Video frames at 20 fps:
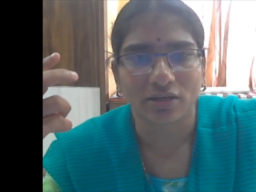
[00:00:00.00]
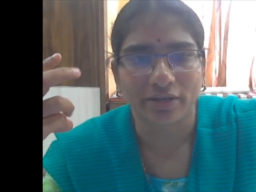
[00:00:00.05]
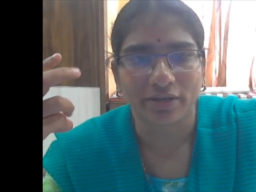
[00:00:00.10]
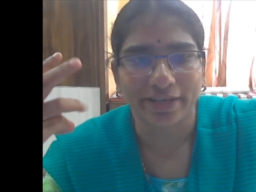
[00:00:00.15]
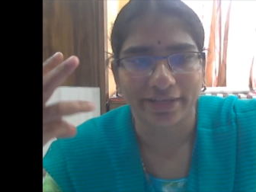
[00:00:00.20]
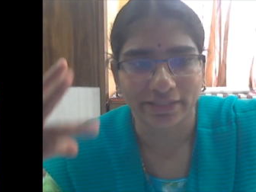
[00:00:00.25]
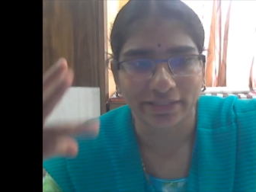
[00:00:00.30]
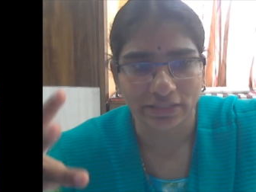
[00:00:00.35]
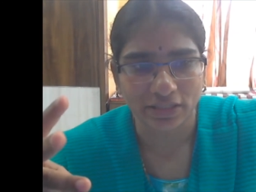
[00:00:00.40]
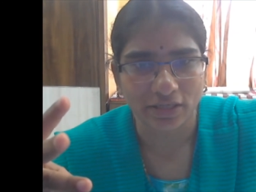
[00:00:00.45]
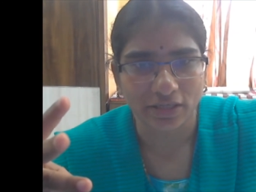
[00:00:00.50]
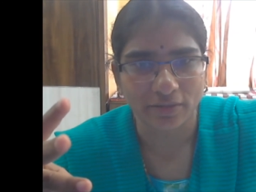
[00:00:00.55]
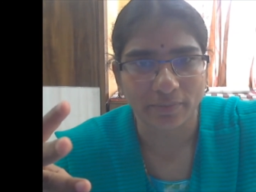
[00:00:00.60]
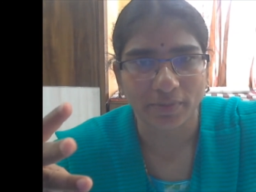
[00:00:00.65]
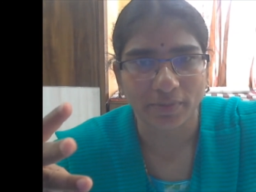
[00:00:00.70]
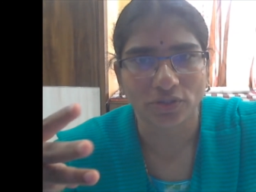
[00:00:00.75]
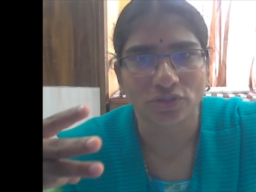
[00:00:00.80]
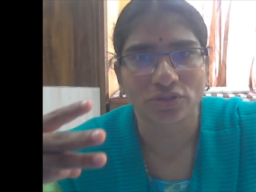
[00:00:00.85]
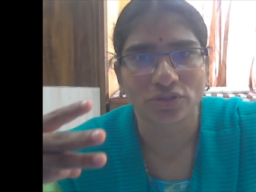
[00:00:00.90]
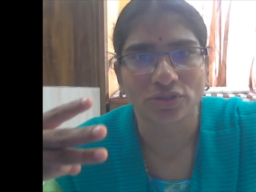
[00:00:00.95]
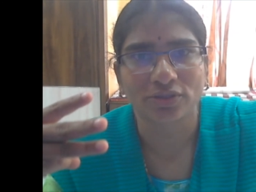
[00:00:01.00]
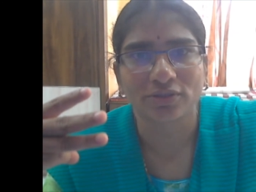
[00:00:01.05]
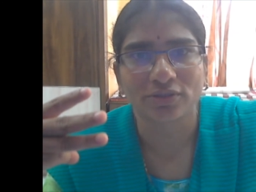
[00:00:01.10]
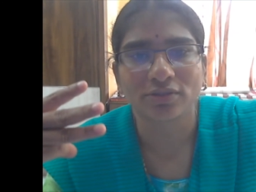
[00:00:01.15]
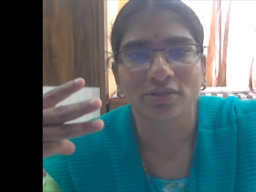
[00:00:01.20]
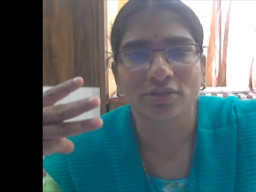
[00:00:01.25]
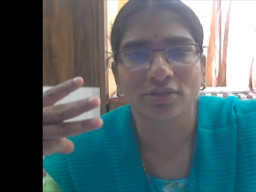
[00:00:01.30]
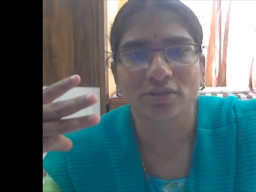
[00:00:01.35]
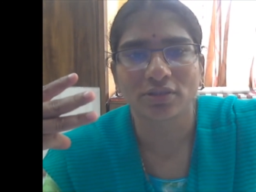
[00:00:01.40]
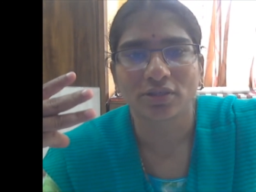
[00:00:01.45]

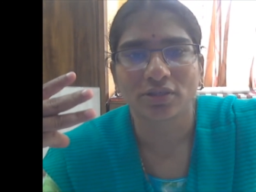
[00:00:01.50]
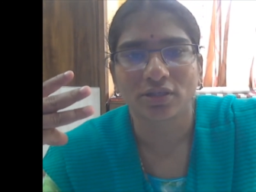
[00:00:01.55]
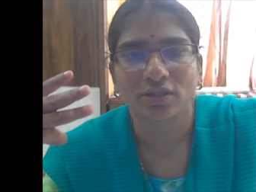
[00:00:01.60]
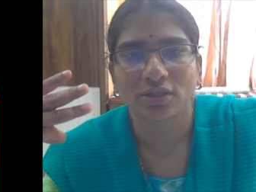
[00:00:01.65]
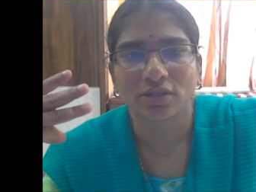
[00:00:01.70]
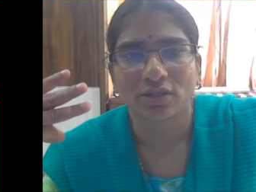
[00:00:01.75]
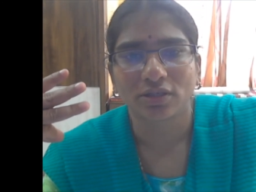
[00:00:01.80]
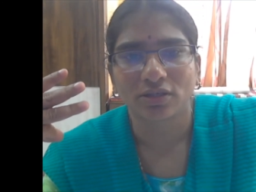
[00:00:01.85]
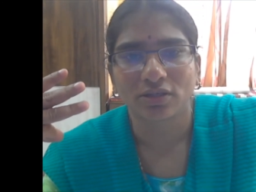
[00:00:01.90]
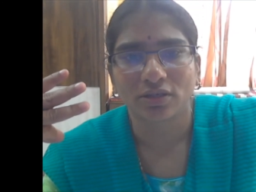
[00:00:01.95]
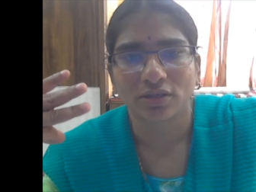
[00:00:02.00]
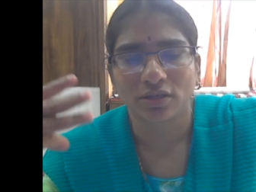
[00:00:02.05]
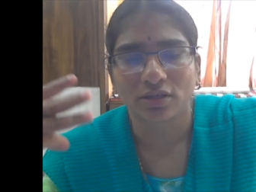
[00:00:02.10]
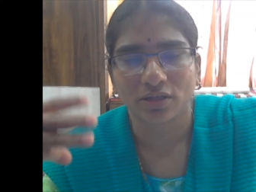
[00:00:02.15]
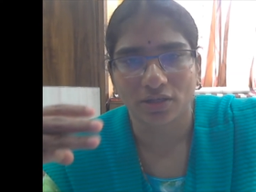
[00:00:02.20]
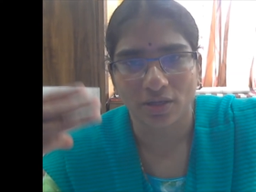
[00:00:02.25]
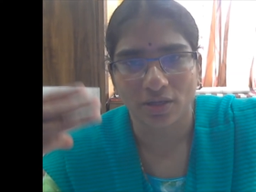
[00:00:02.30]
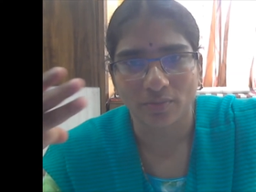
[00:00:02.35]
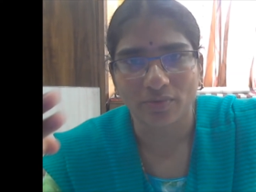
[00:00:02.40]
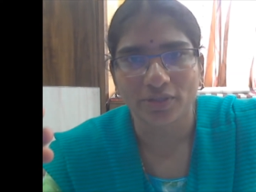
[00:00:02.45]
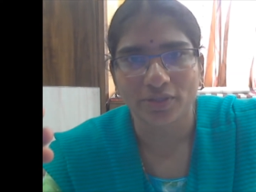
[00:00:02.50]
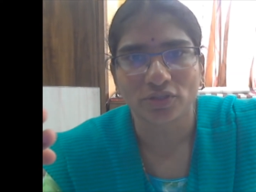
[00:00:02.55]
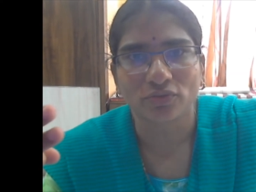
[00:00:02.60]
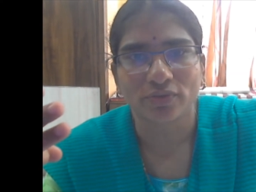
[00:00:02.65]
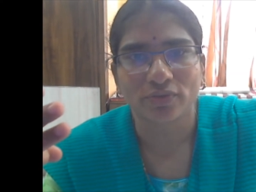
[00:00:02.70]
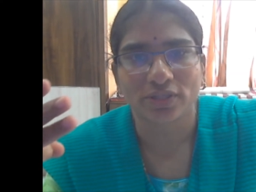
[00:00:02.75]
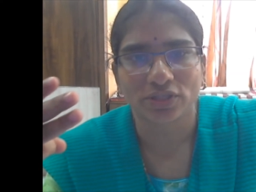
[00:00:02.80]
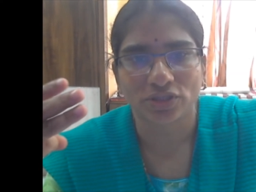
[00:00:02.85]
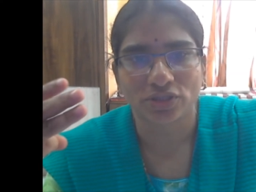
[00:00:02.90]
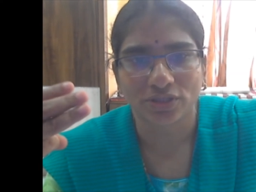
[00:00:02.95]
exclamations, WH
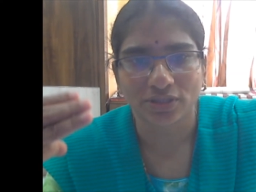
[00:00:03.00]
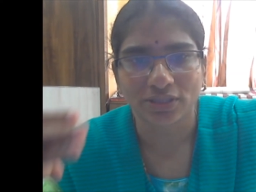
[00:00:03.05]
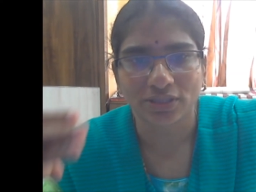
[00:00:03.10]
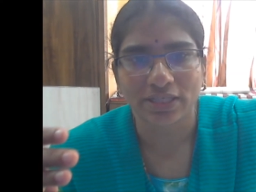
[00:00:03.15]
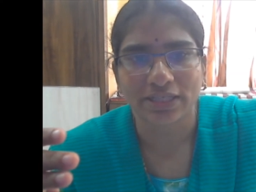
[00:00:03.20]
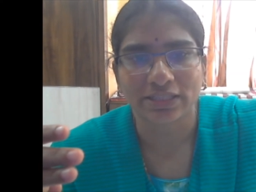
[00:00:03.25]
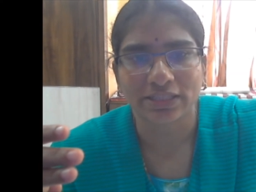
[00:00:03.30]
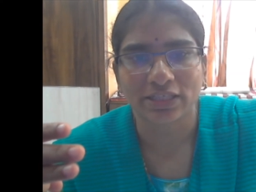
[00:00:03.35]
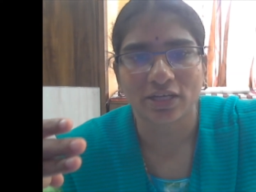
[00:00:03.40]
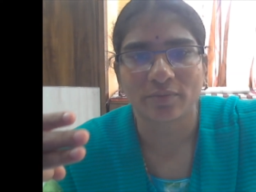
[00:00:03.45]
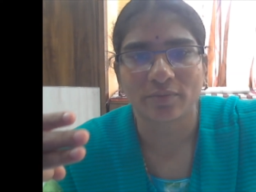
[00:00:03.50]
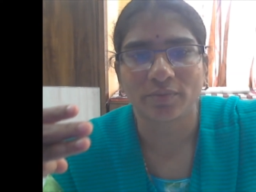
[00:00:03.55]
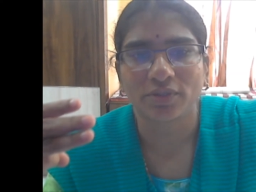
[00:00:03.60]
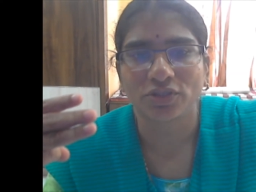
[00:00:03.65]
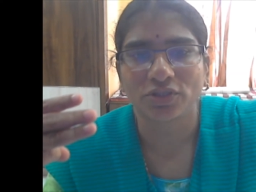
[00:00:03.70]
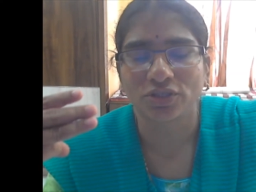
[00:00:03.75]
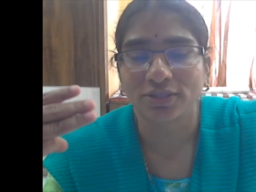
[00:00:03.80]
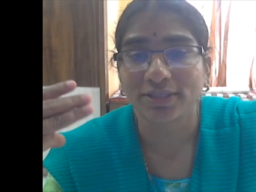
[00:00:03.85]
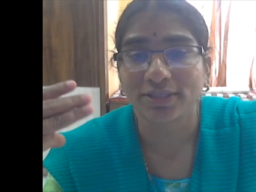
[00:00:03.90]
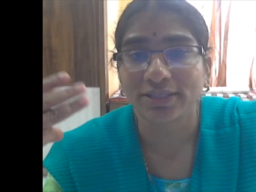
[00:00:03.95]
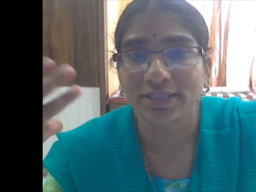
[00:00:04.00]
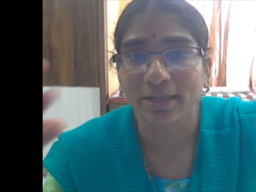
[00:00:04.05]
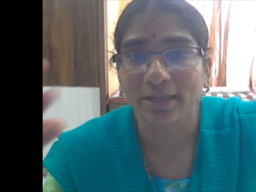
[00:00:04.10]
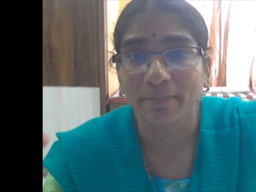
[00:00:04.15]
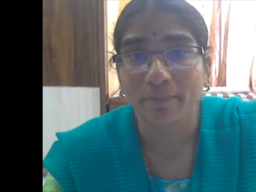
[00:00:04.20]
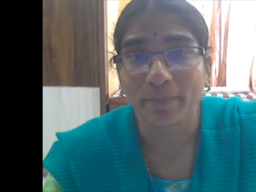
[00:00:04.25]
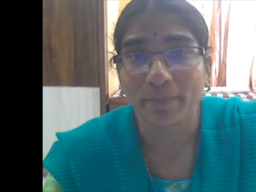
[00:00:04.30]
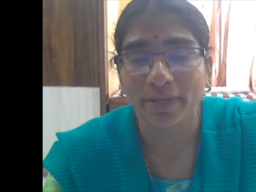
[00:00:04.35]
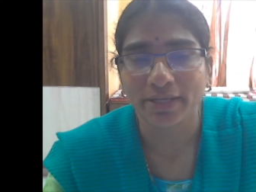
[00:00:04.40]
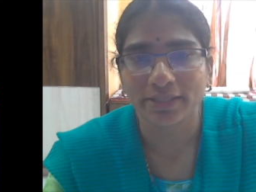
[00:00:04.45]
questions, exclamations,
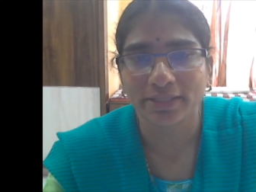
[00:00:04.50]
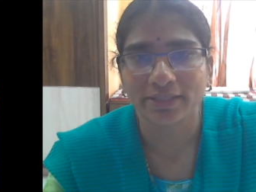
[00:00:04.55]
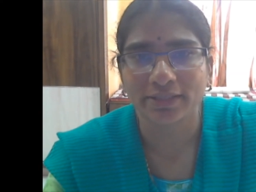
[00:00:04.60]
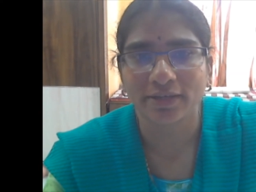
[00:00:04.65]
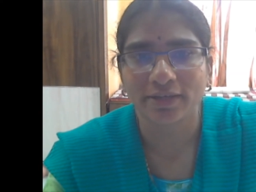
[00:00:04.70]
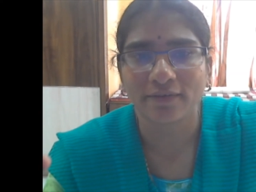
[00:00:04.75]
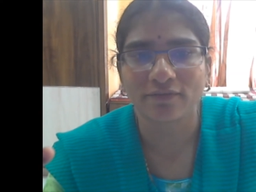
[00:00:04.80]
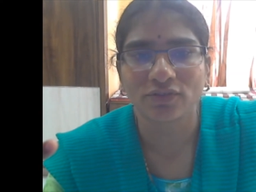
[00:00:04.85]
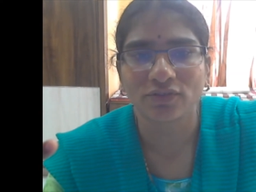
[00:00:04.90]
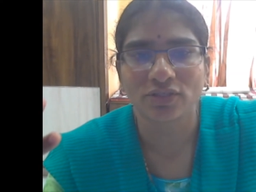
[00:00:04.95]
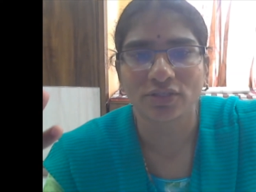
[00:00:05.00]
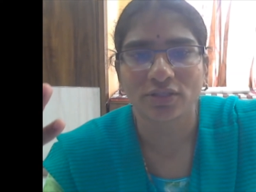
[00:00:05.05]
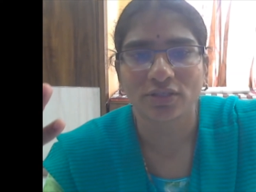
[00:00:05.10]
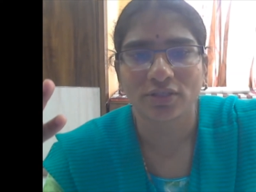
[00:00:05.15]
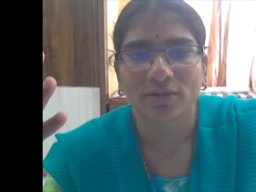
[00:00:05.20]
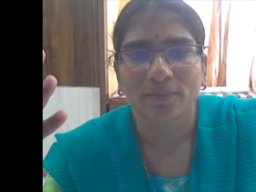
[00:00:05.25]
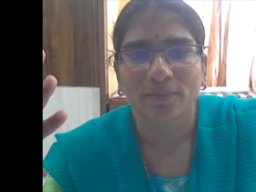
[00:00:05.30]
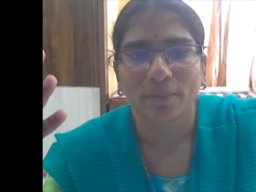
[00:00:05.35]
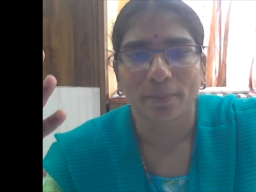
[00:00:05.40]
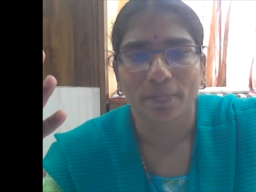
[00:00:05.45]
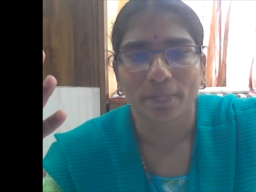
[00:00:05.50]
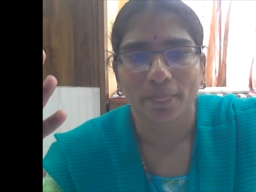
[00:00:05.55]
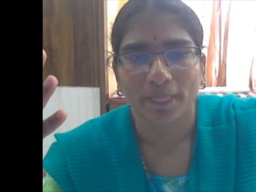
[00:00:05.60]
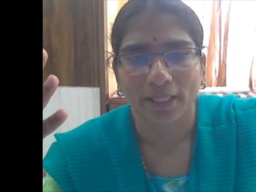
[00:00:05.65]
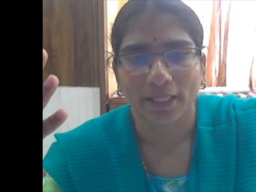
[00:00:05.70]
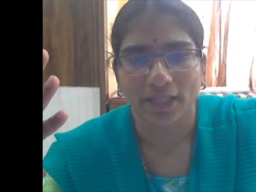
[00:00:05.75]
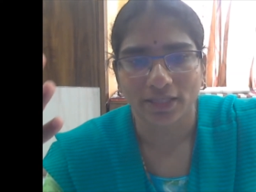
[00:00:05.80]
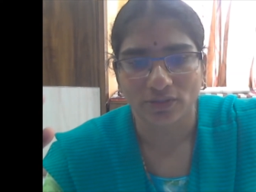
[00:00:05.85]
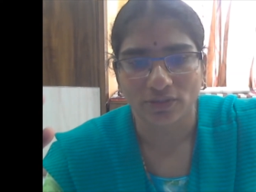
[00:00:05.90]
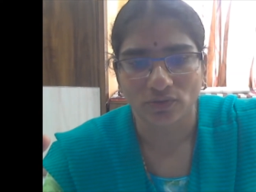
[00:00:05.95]
imperatives,
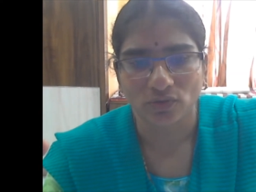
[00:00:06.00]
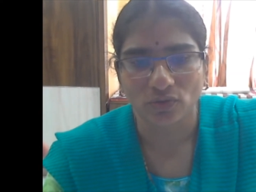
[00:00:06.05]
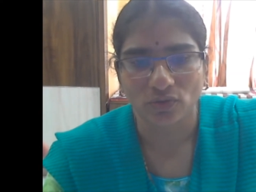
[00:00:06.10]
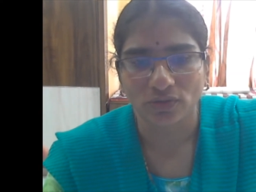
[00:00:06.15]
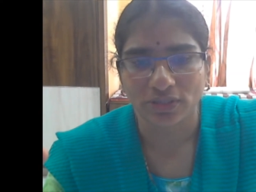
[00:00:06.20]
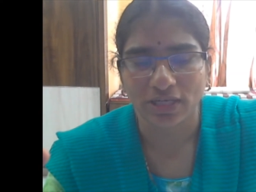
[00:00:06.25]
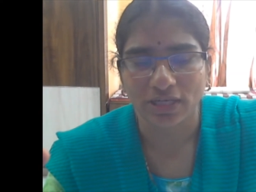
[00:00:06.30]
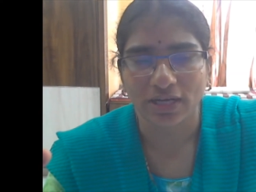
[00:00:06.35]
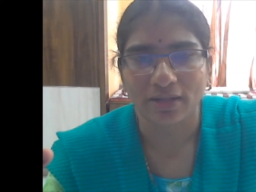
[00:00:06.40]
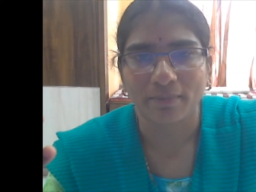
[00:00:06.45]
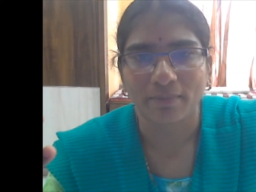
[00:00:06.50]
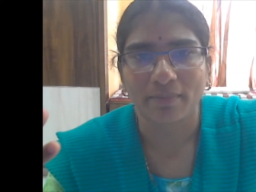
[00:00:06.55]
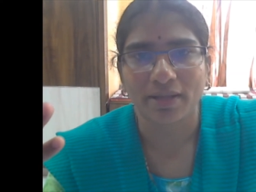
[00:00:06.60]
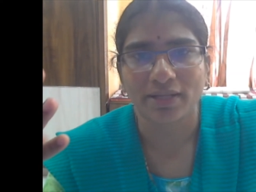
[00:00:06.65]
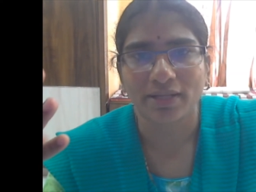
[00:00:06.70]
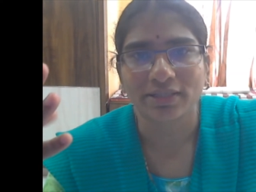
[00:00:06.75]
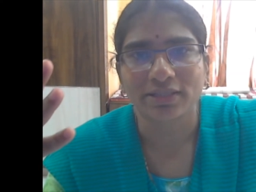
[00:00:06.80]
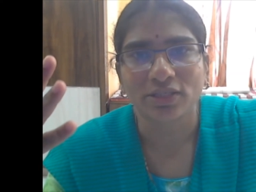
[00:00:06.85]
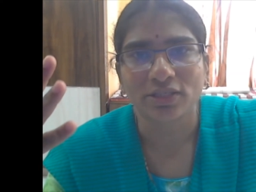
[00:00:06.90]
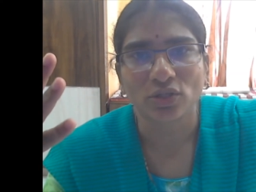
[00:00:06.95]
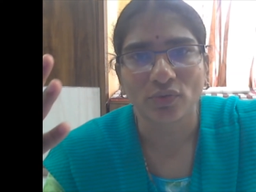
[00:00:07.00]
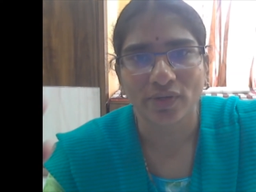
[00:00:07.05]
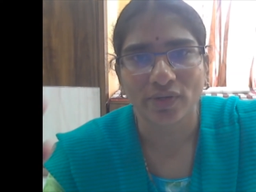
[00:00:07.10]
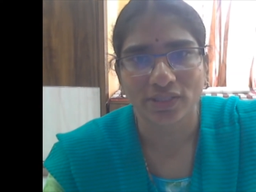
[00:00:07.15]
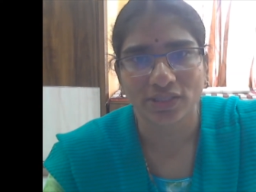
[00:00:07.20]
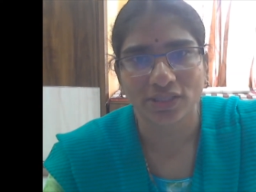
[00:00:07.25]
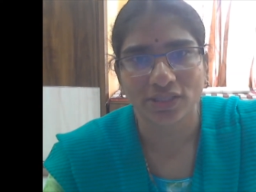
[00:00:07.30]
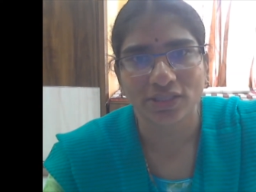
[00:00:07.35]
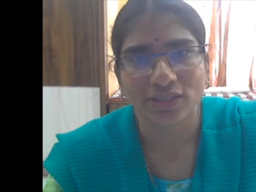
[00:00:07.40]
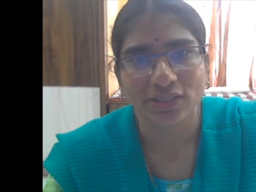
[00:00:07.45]
that is, those are commands, and
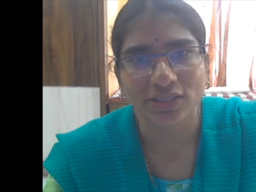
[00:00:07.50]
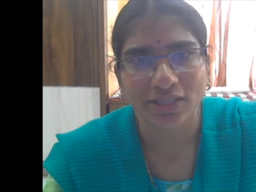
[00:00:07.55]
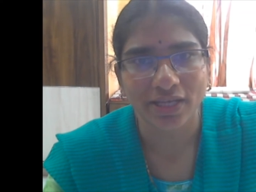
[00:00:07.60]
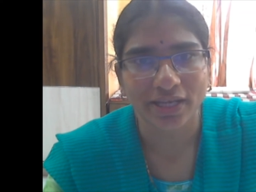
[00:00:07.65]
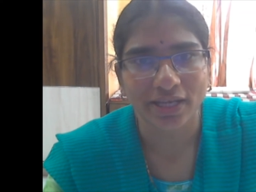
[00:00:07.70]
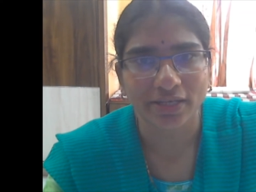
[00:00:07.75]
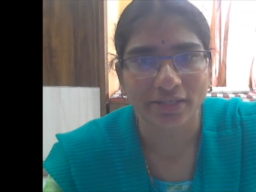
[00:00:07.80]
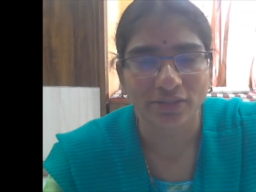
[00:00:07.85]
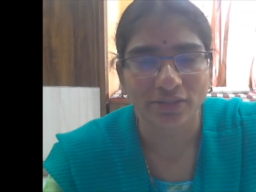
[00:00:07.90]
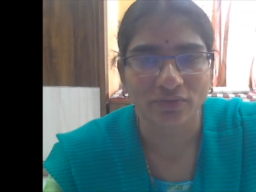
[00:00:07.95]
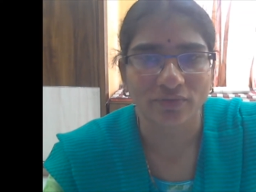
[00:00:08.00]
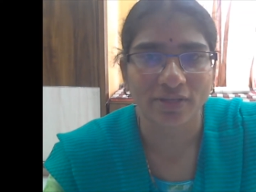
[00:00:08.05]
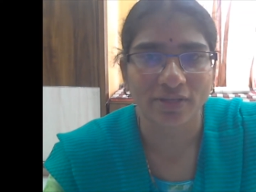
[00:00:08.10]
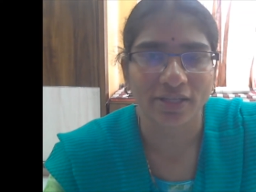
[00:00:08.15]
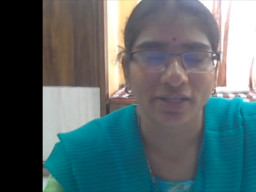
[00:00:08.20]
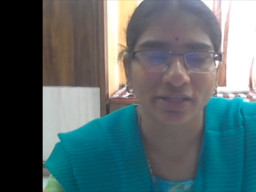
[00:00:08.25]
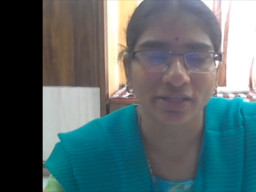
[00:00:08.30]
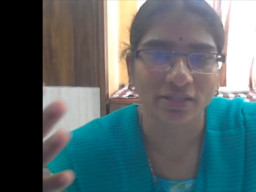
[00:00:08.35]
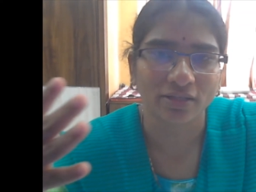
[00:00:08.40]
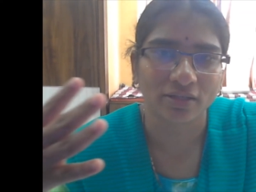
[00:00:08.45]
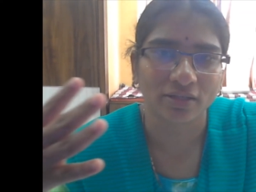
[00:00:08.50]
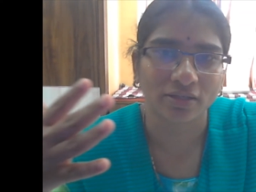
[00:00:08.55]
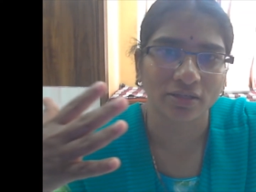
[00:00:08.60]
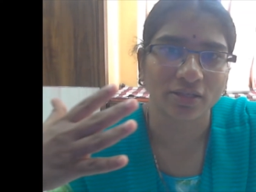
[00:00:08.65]
question tags, where the